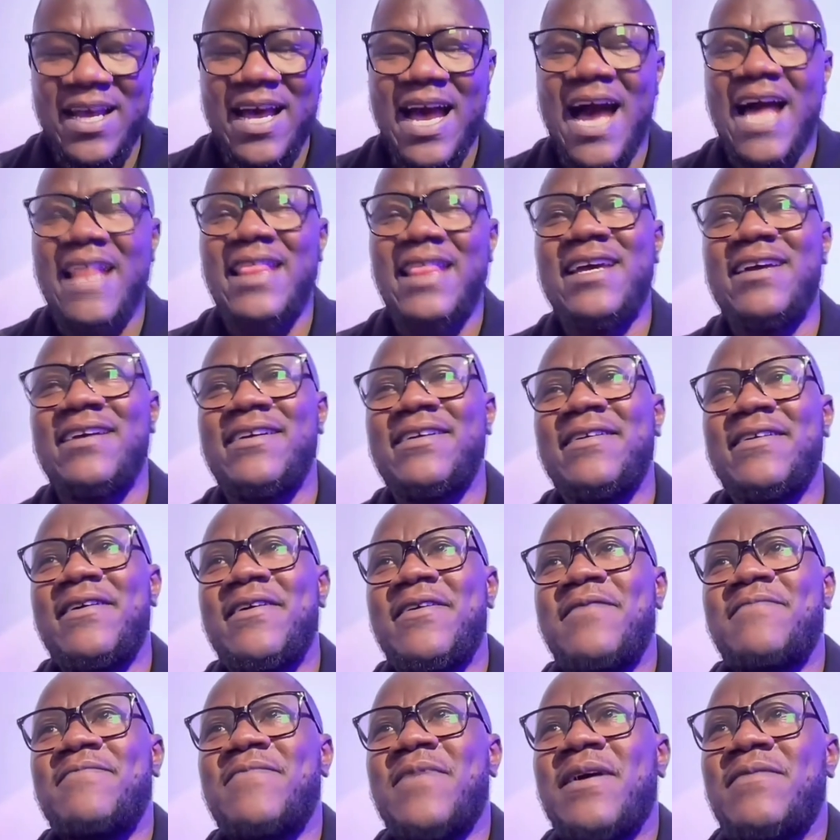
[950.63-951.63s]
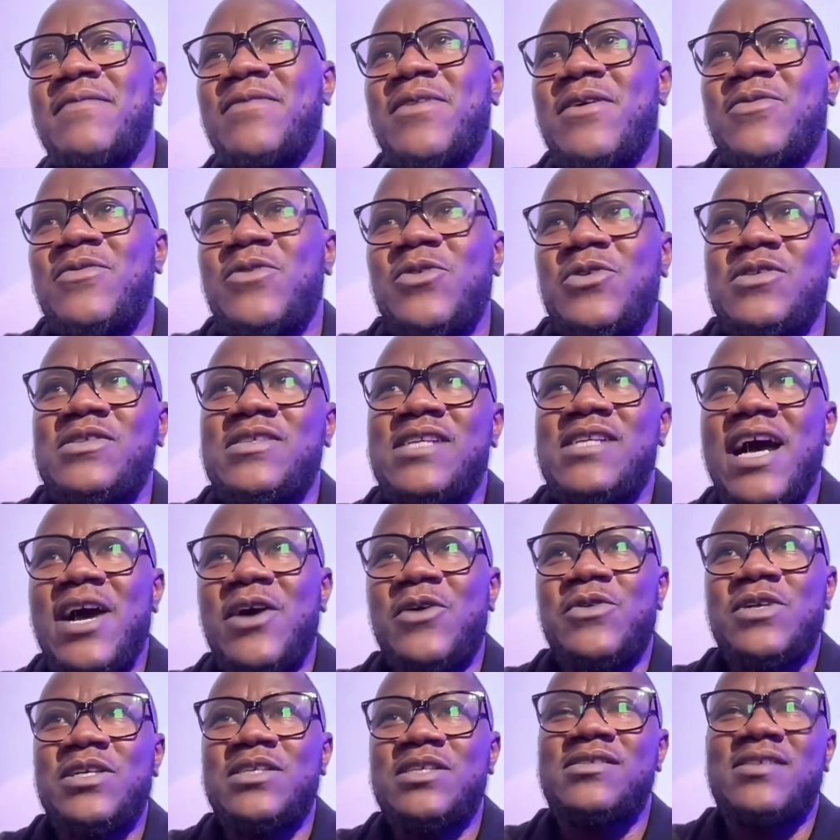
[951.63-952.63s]
I think those
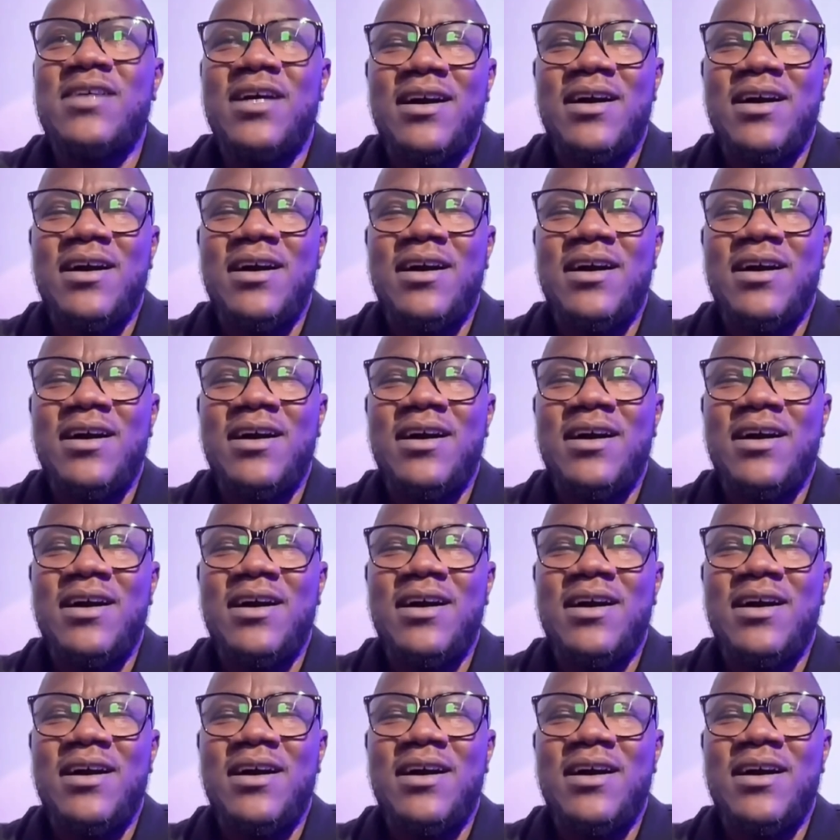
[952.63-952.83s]
language